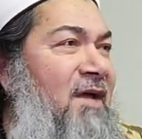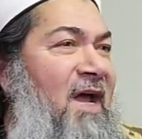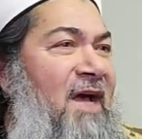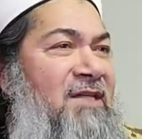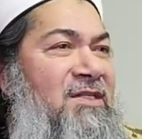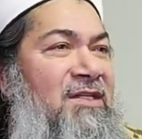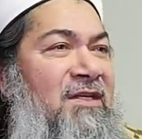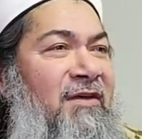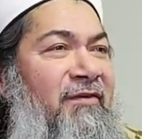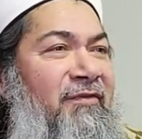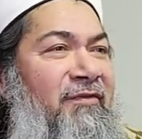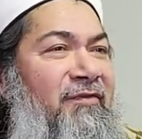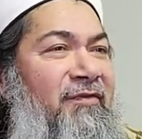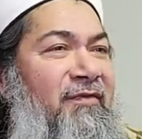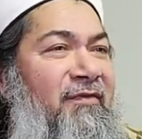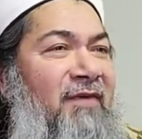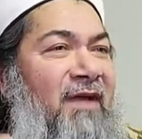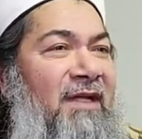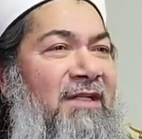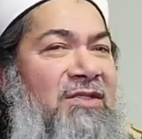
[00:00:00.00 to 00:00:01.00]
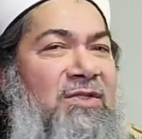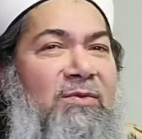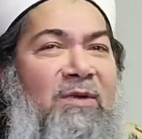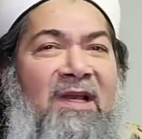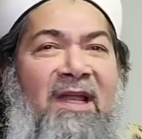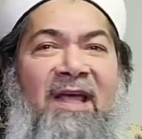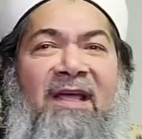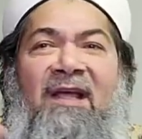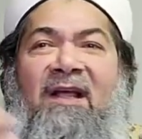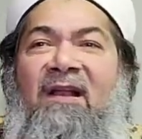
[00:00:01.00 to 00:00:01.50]
as if
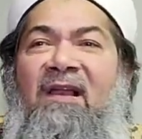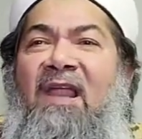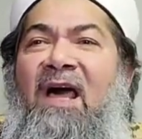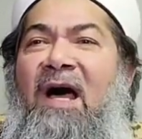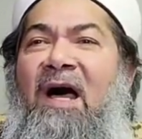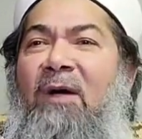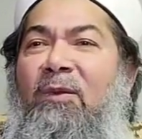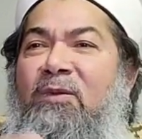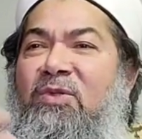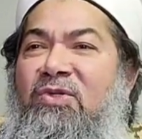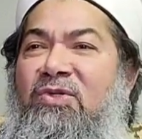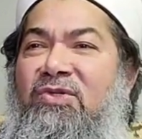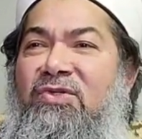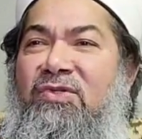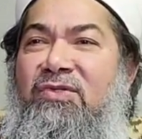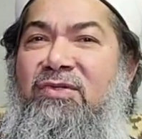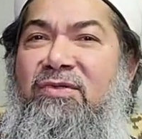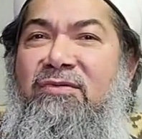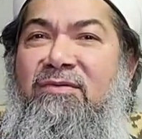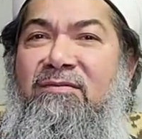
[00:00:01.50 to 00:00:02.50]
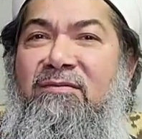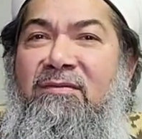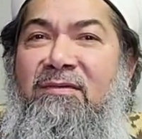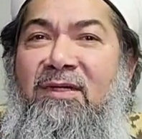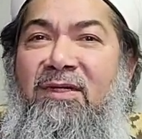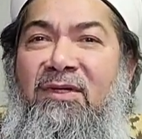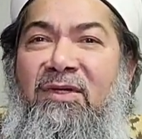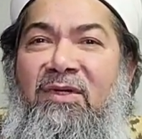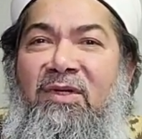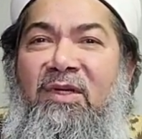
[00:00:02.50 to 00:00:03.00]
elsewhere like clouds,
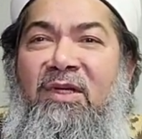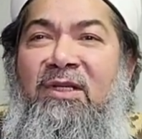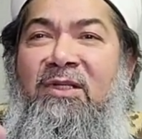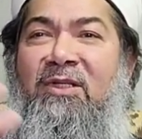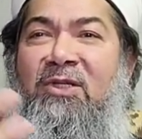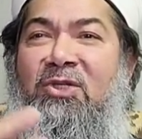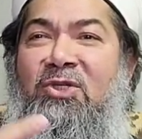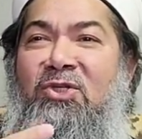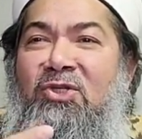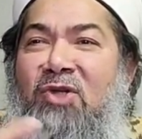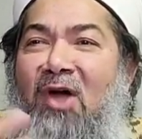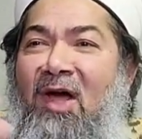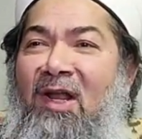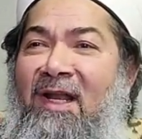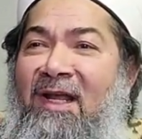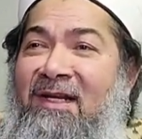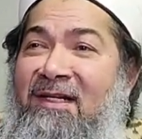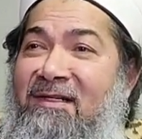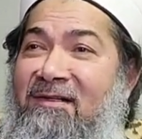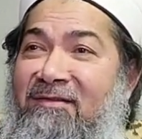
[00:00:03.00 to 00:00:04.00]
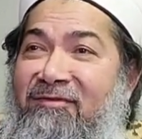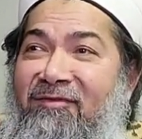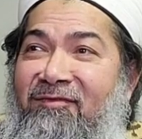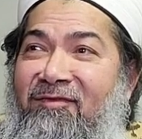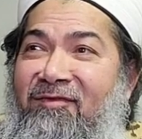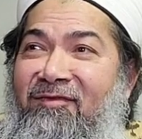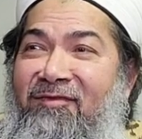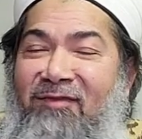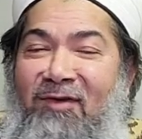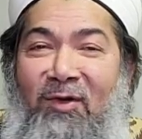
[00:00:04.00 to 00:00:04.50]
either solid
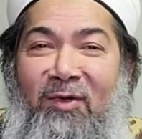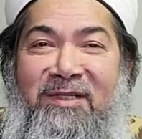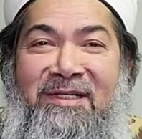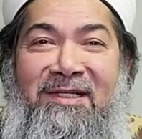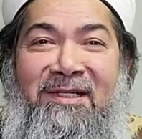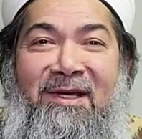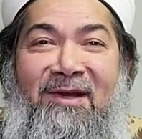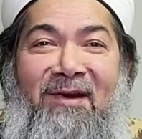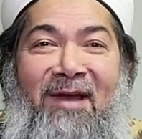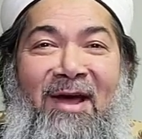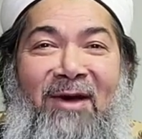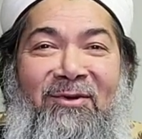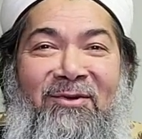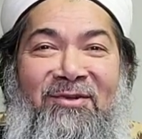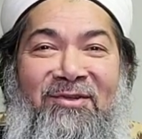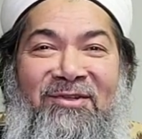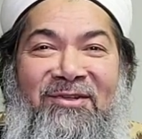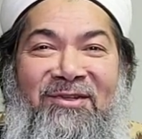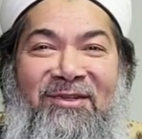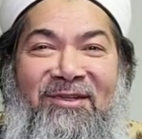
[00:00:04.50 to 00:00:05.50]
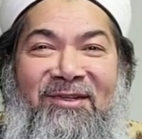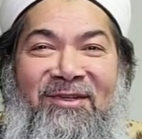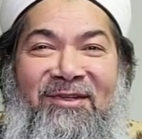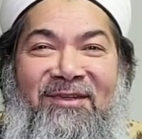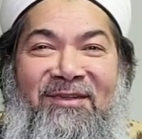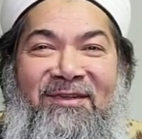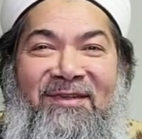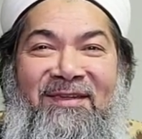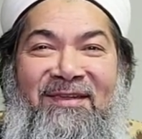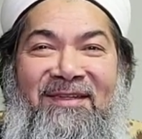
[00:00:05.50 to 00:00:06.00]
floating around,
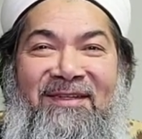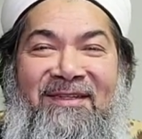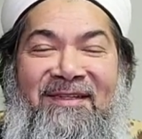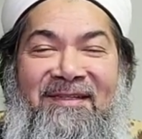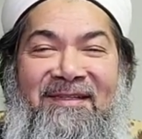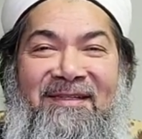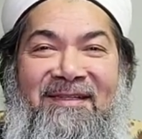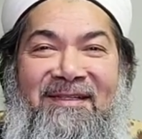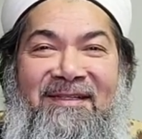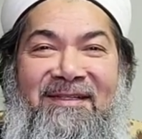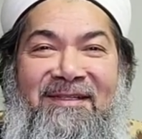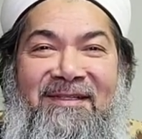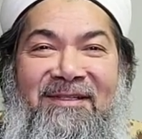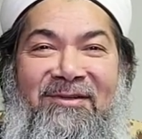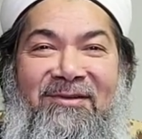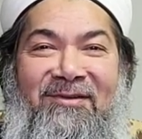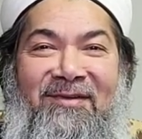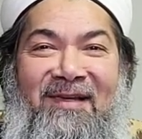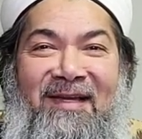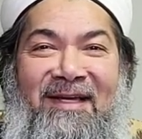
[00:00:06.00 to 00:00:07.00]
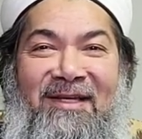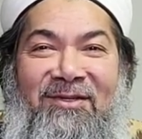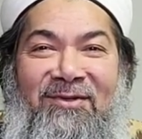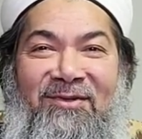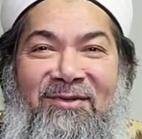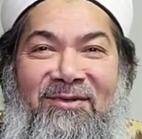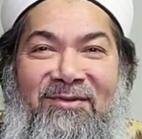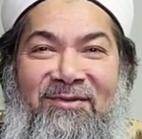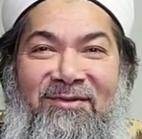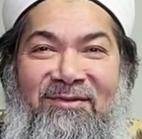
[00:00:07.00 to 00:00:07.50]
like
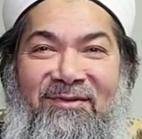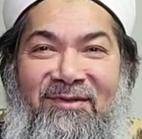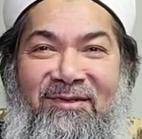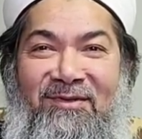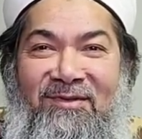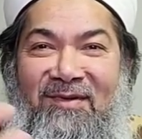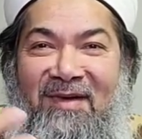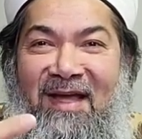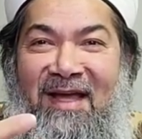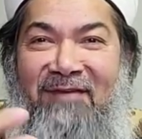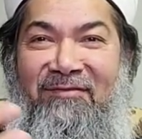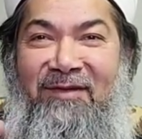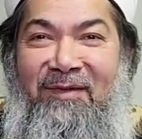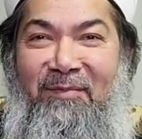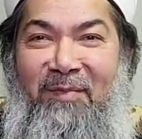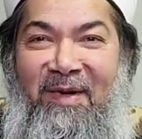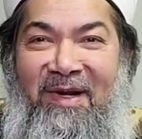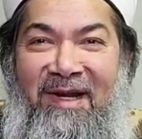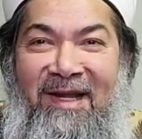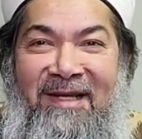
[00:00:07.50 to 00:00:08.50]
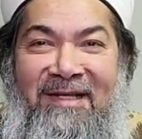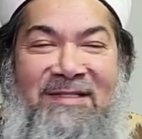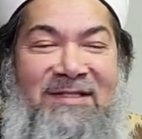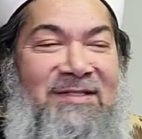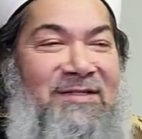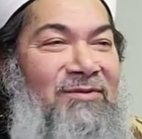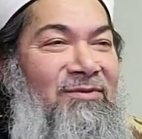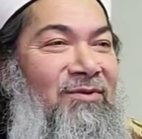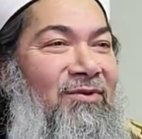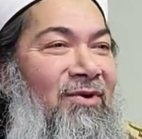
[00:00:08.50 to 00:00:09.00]
you have in
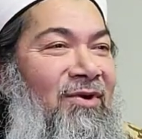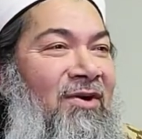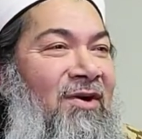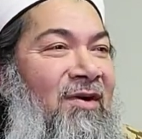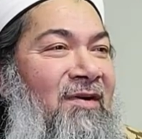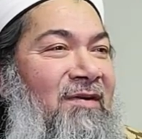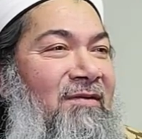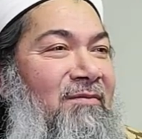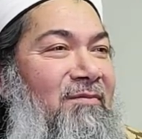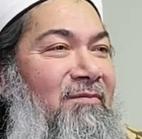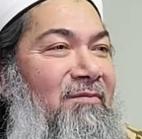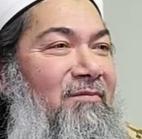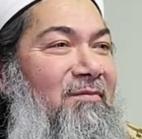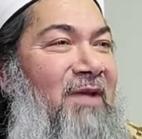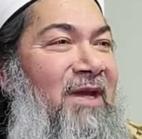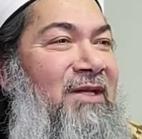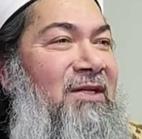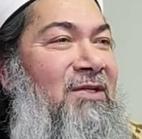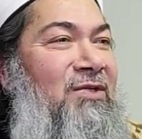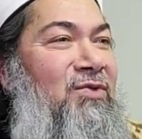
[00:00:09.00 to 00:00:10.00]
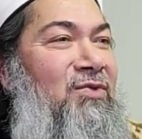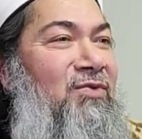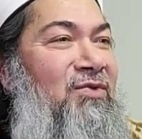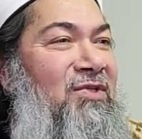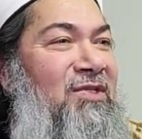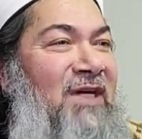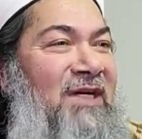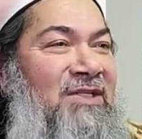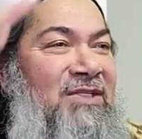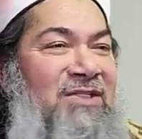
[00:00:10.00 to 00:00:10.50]
parades, or made into
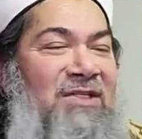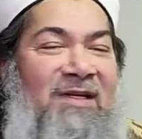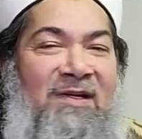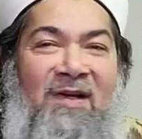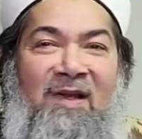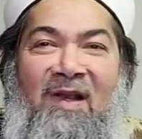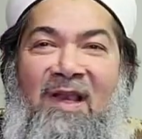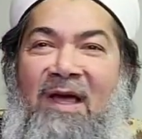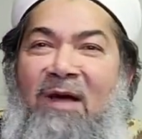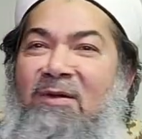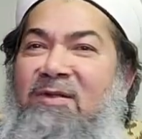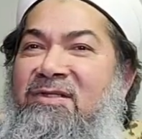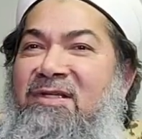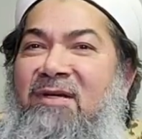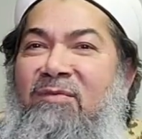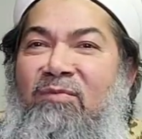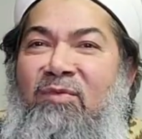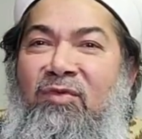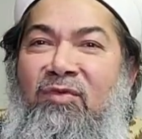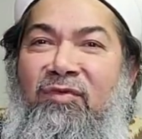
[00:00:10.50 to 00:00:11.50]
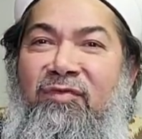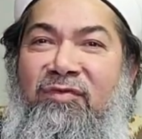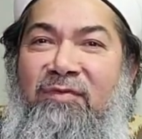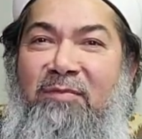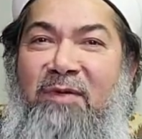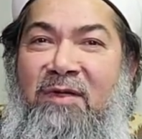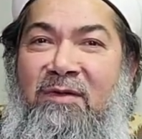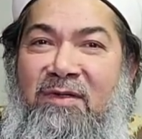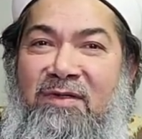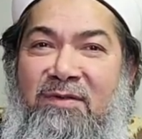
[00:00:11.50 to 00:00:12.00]
dust and clouds and moved,
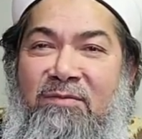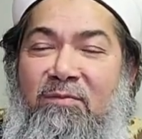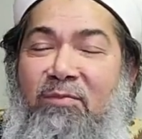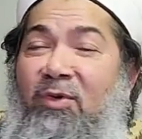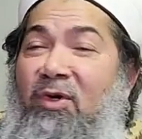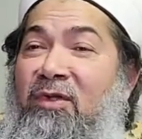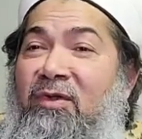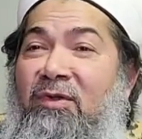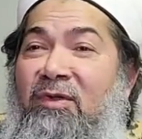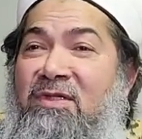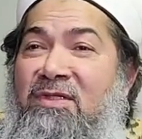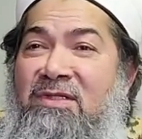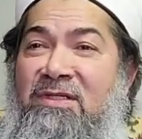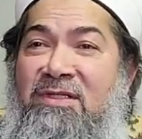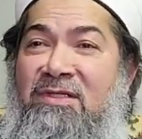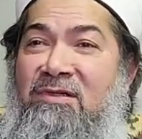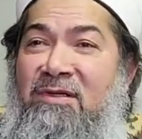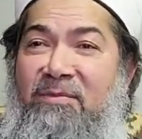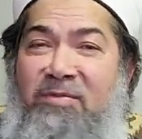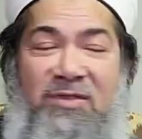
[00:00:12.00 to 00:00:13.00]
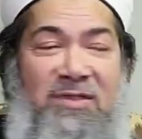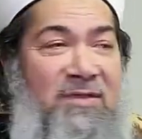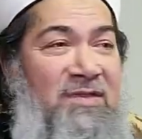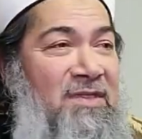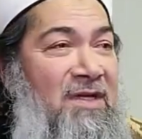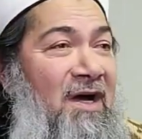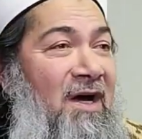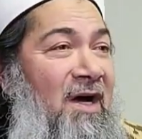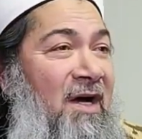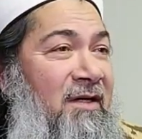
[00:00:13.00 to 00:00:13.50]
because both those
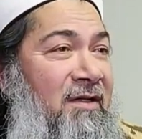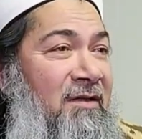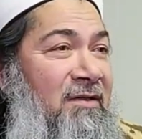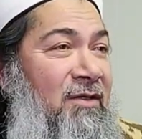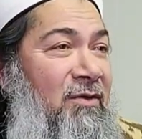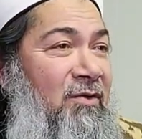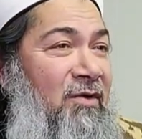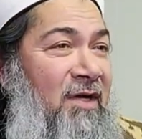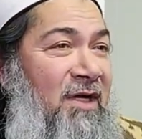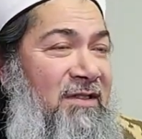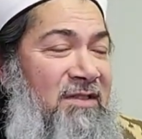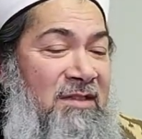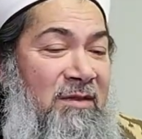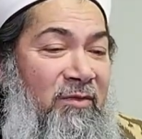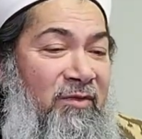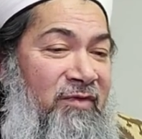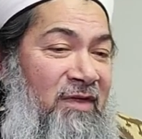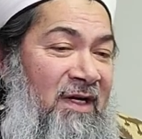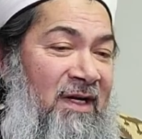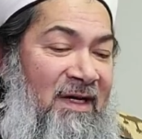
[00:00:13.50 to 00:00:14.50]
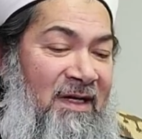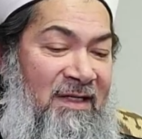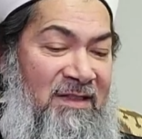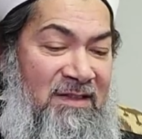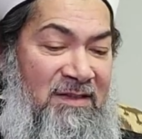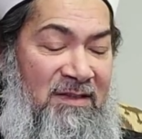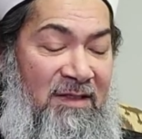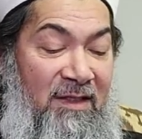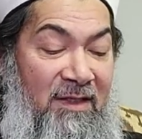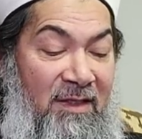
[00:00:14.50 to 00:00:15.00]
descriptions are in the Qur'an, some of the
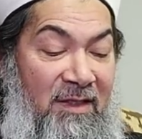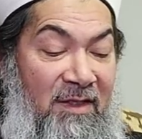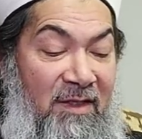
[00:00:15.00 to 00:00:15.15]
ayats